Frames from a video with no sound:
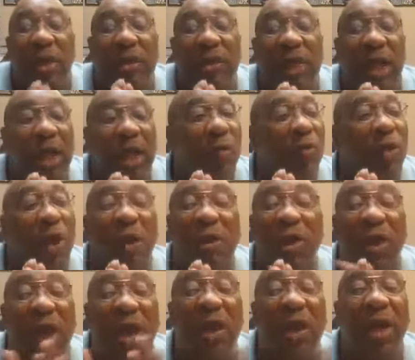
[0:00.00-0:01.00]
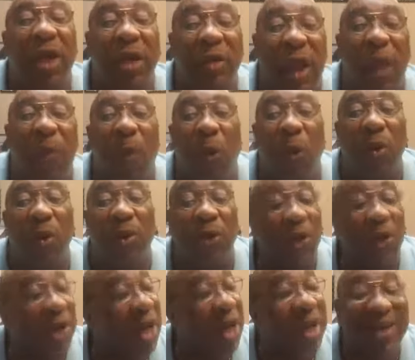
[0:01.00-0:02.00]
see, the, the, they want
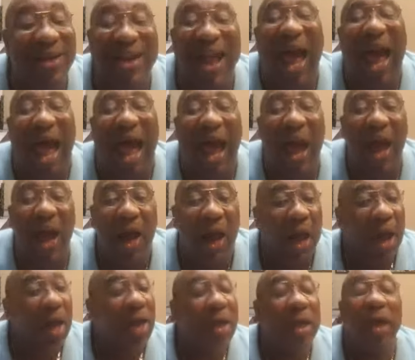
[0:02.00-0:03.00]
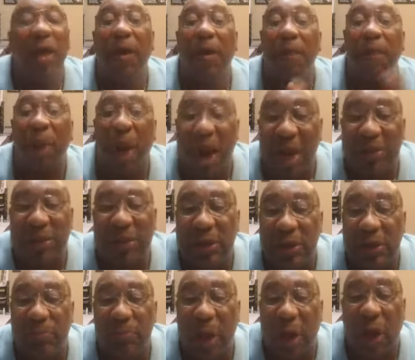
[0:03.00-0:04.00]
to deny the
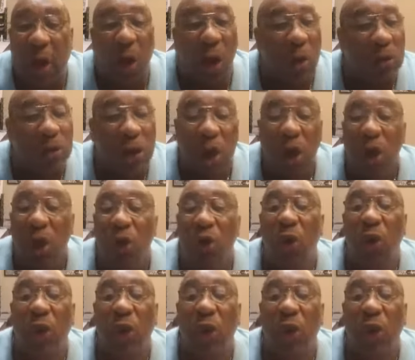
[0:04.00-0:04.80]
apostles because you're